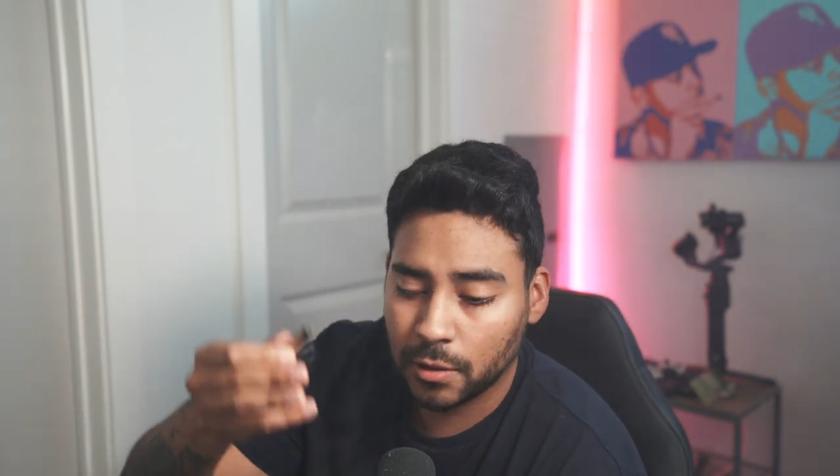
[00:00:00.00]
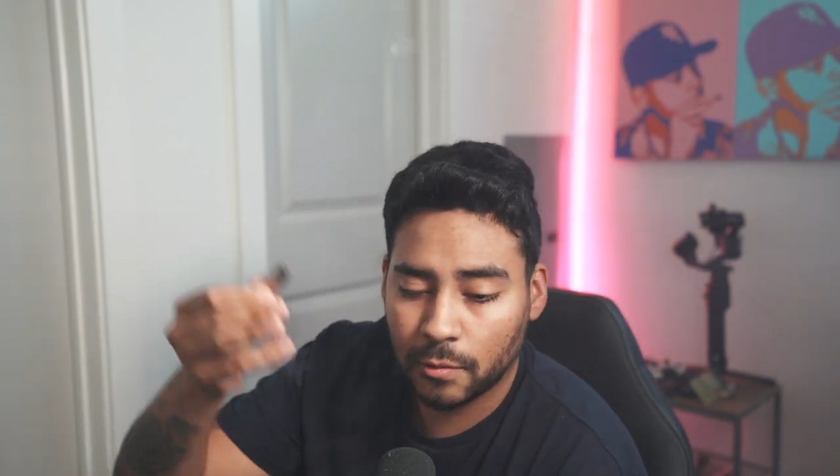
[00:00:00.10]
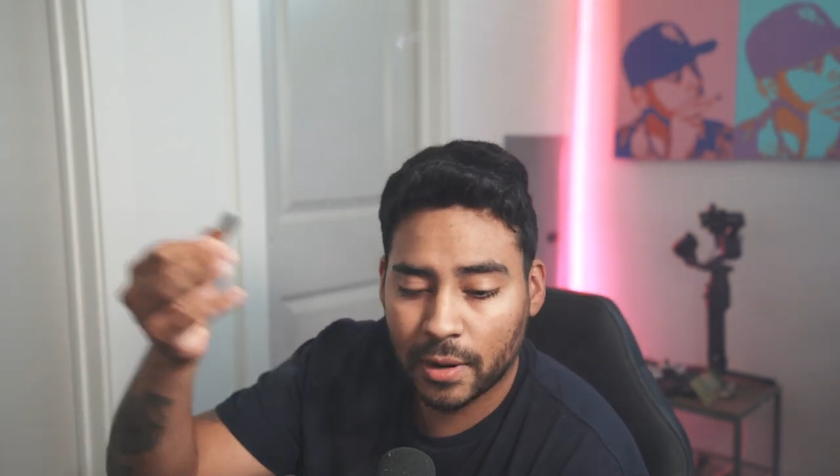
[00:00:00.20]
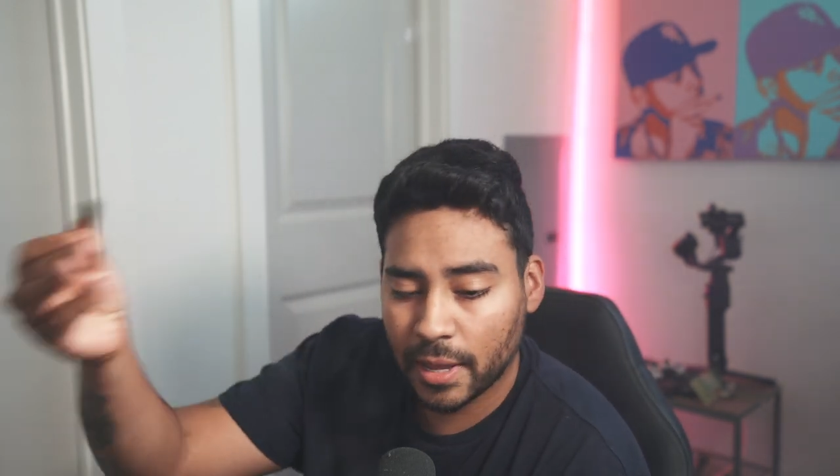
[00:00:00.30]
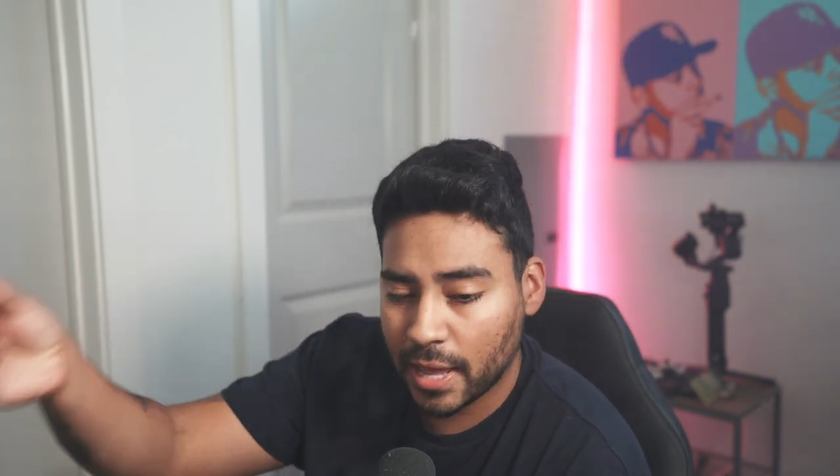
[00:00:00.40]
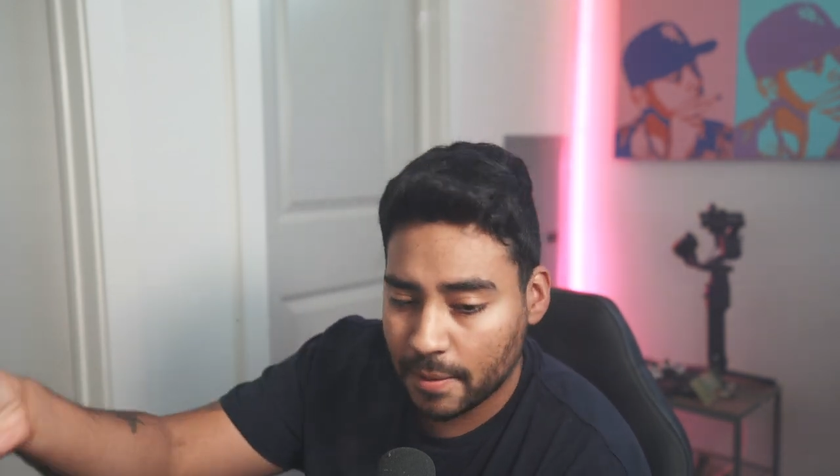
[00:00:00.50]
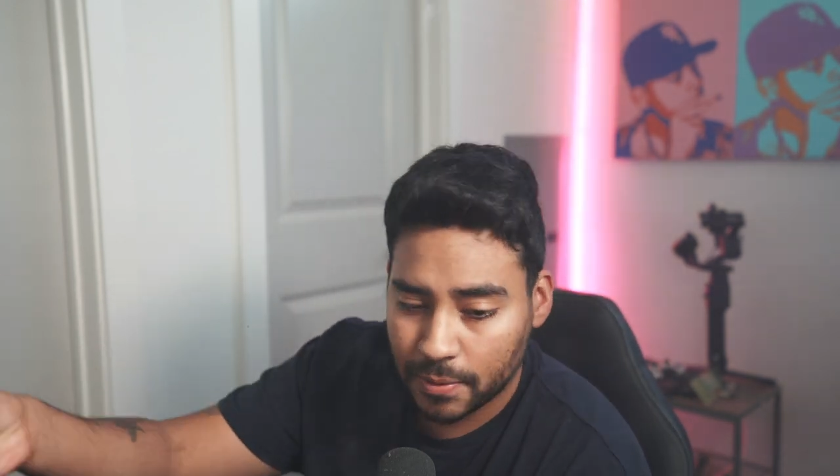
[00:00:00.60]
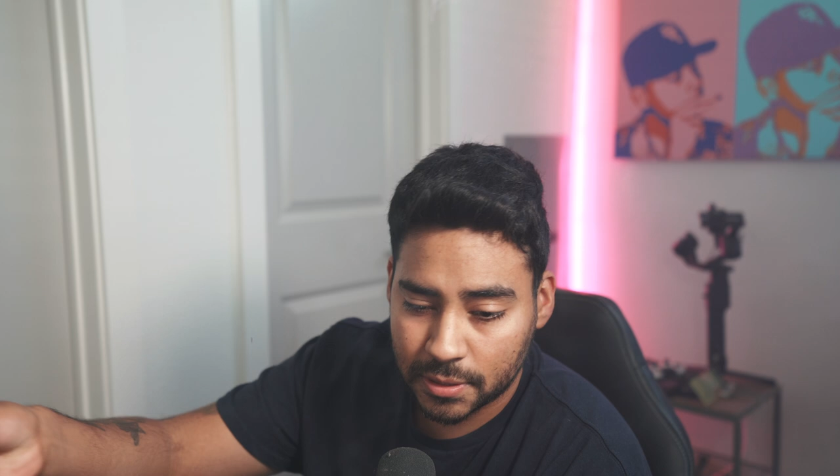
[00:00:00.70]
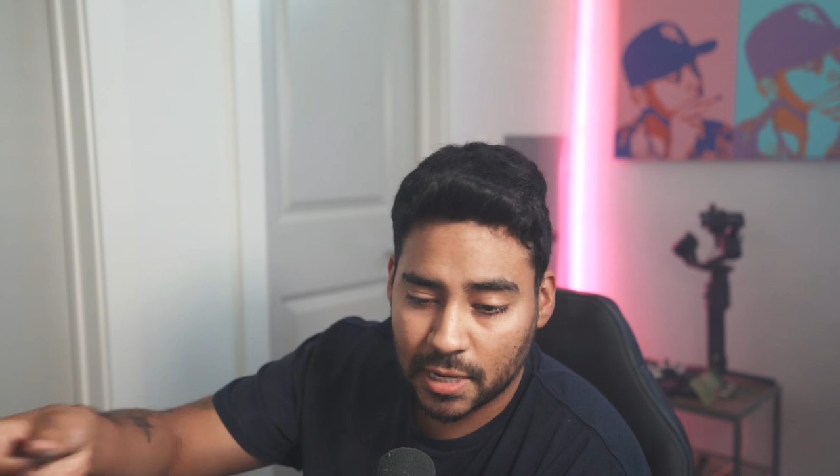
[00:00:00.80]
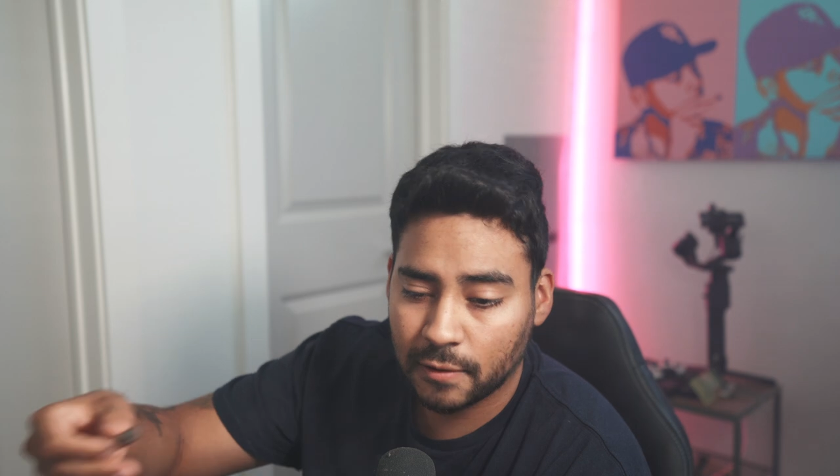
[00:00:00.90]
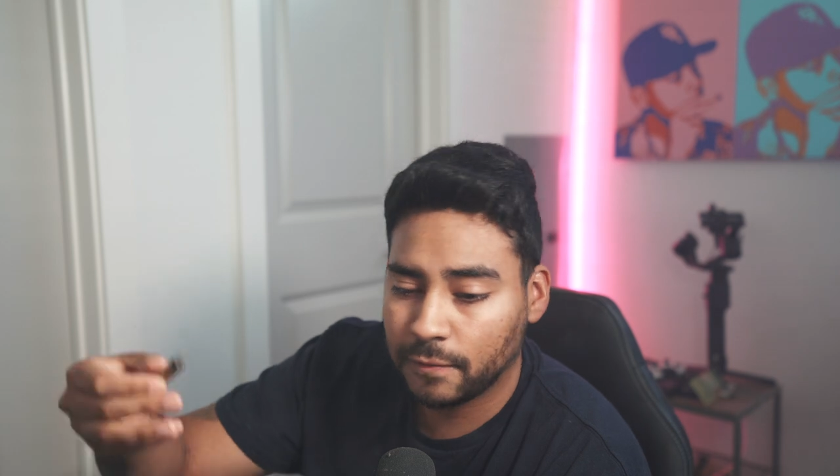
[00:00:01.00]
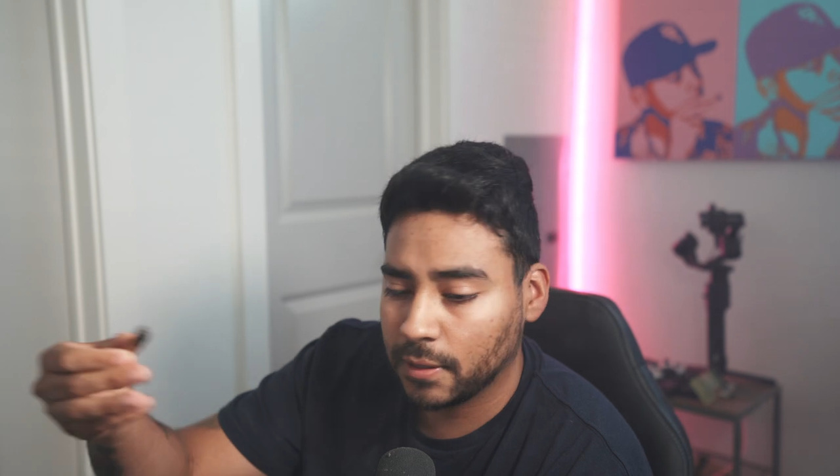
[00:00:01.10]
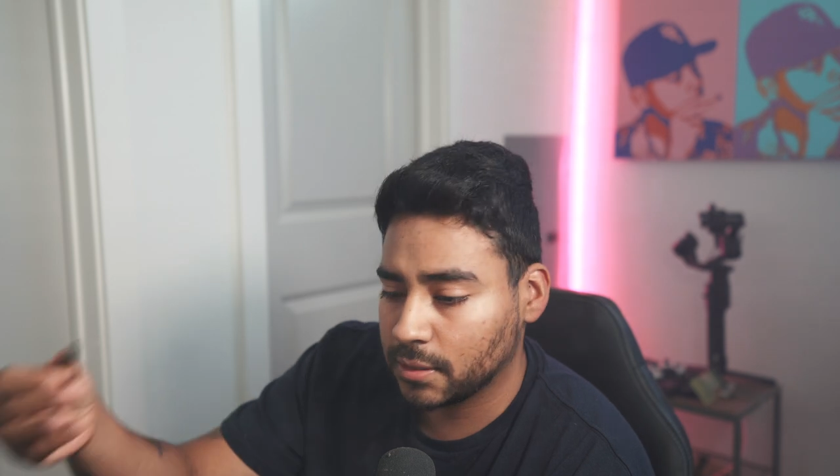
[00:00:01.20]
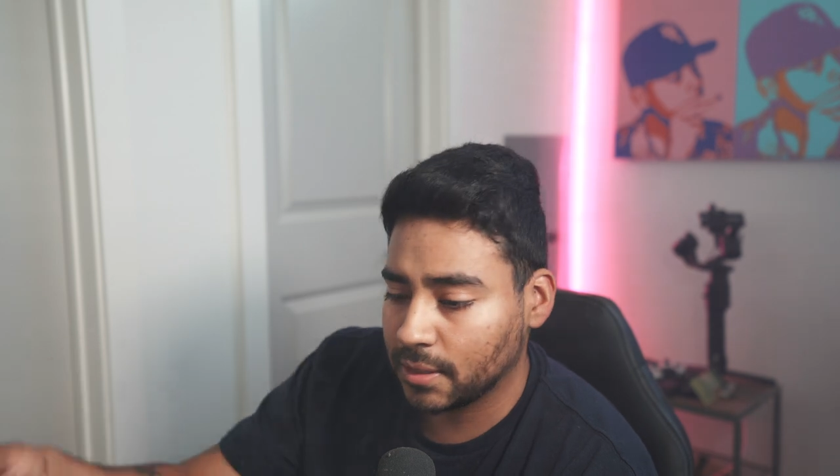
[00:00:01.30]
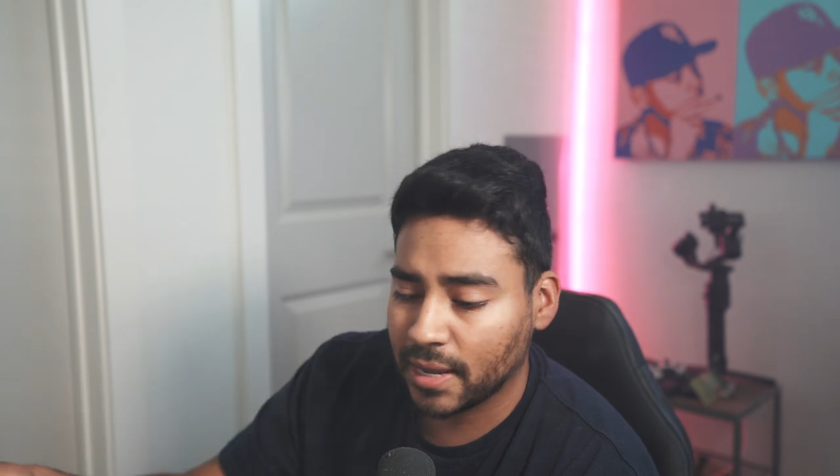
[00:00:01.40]
wonder why it happens, how to
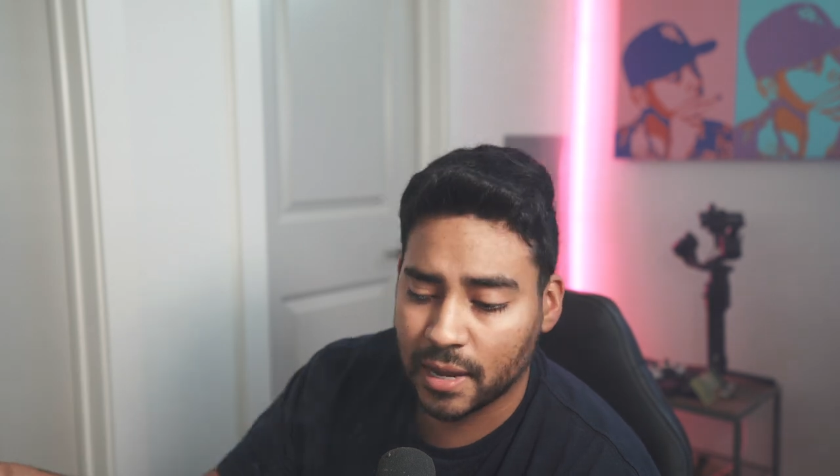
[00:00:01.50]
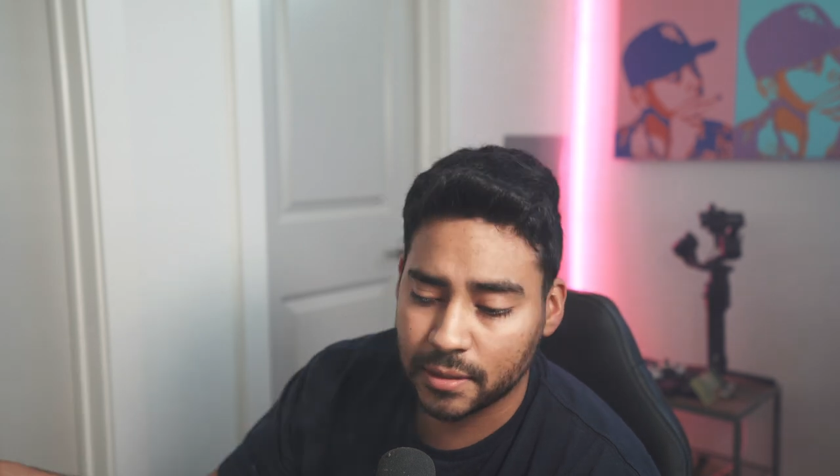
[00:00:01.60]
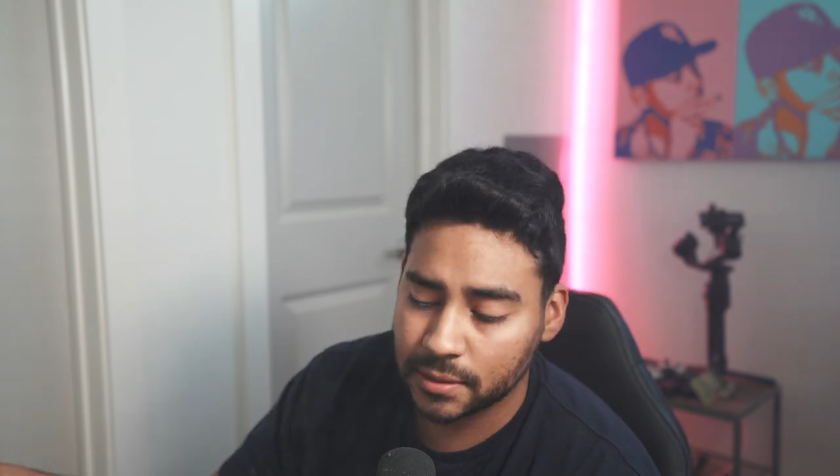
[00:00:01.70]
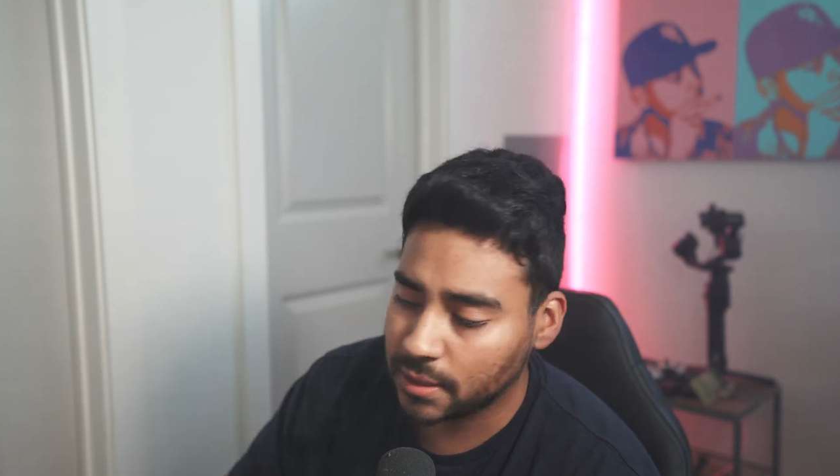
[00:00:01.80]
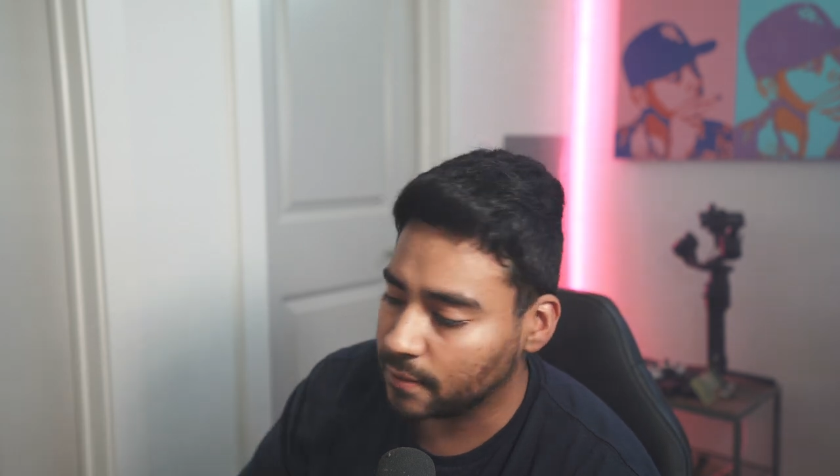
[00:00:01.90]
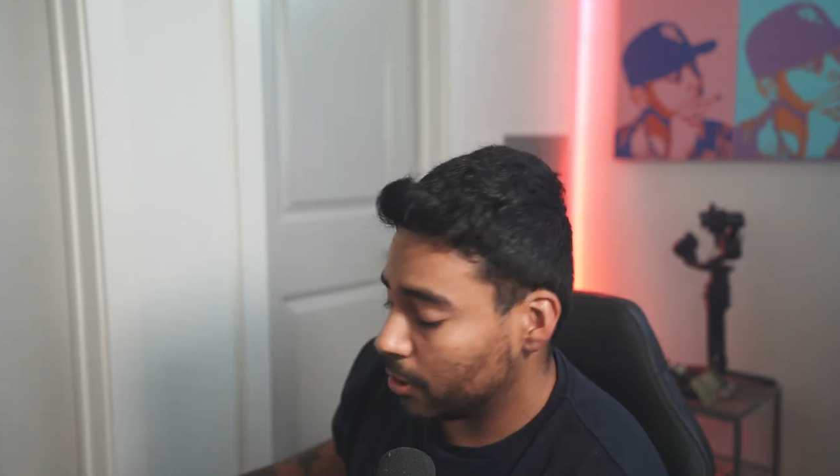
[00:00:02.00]
fix it, that kind of stuff.